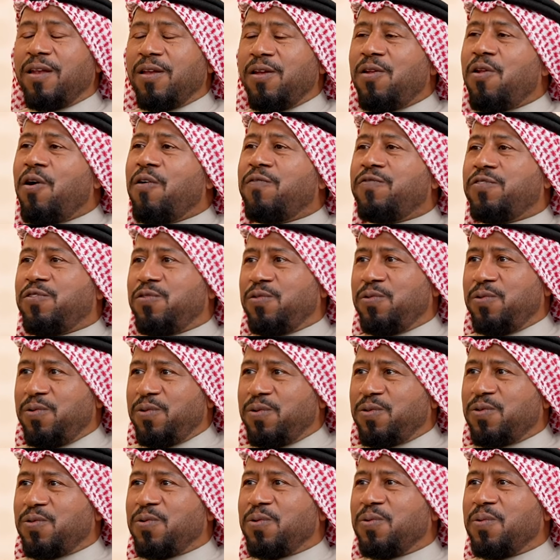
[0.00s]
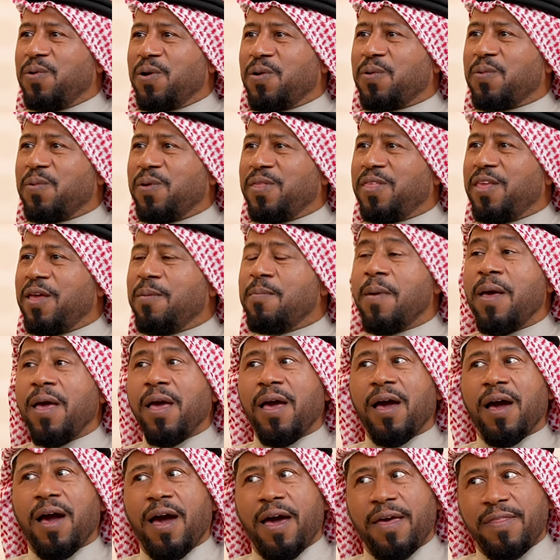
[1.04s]
love to work with him.
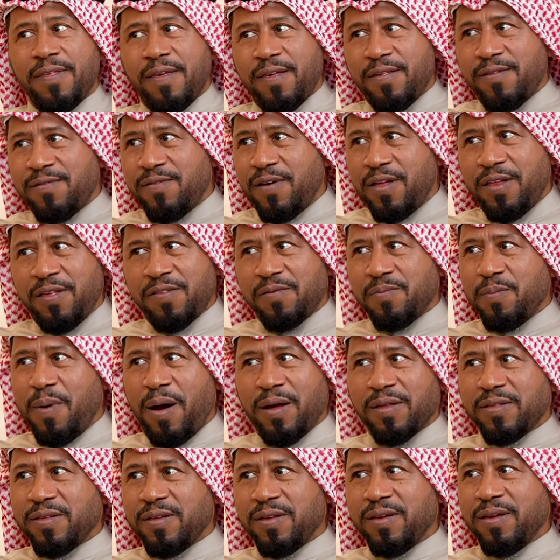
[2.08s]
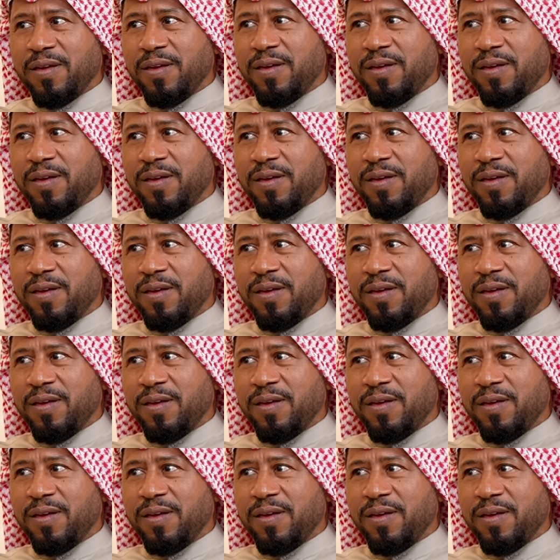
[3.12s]
And he's very smart.